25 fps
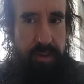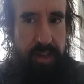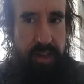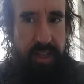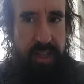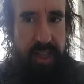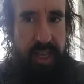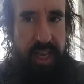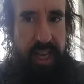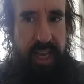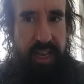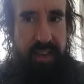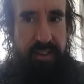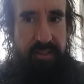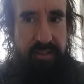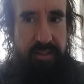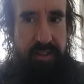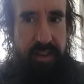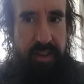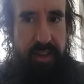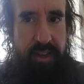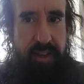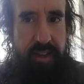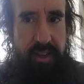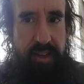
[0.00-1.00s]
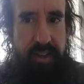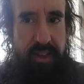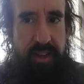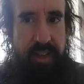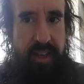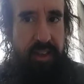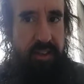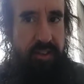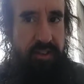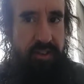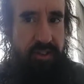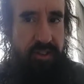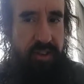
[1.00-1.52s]
glass
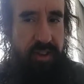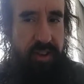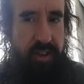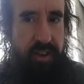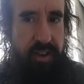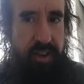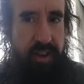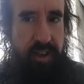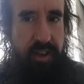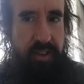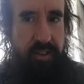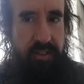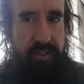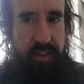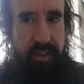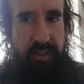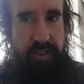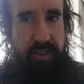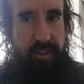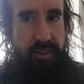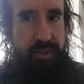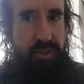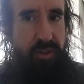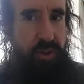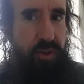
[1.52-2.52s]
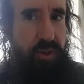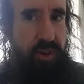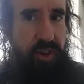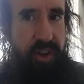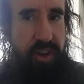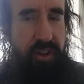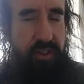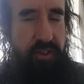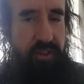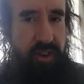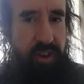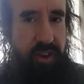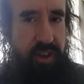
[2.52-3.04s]
dish as a dessert
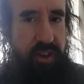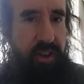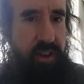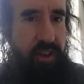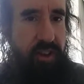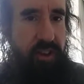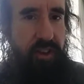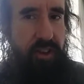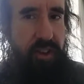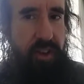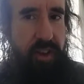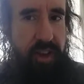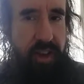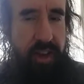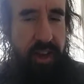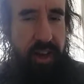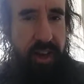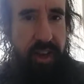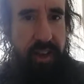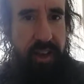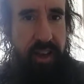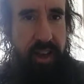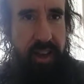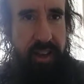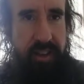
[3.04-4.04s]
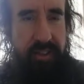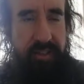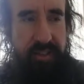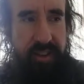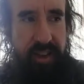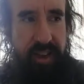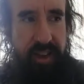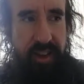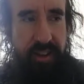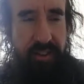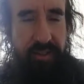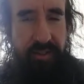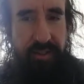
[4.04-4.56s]
dish, and I
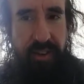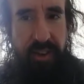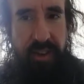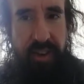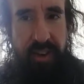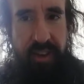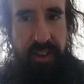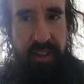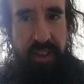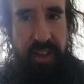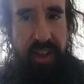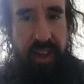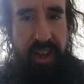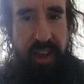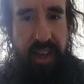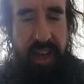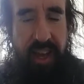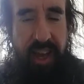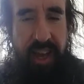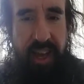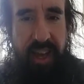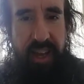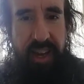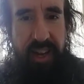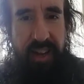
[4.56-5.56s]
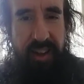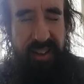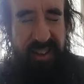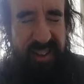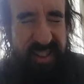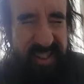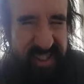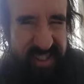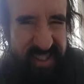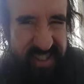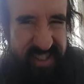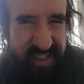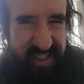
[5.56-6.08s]
saw it fall, and
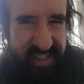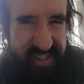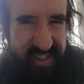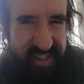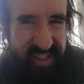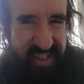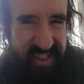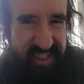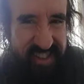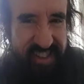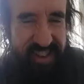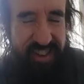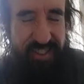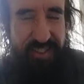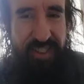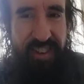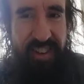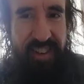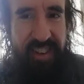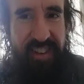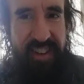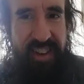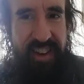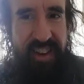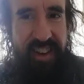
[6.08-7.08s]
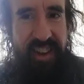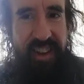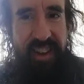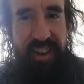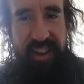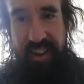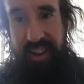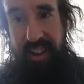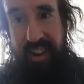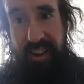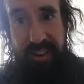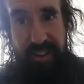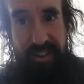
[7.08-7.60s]
oh, it's gonna fall,
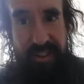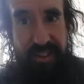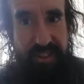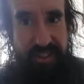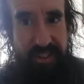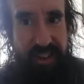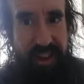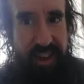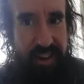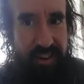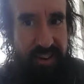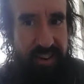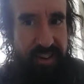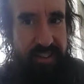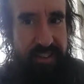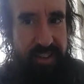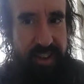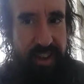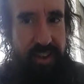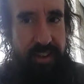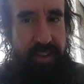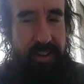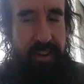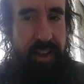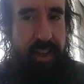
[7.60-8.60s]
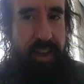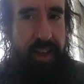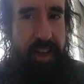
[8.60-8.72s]
and I heard the shattering sound.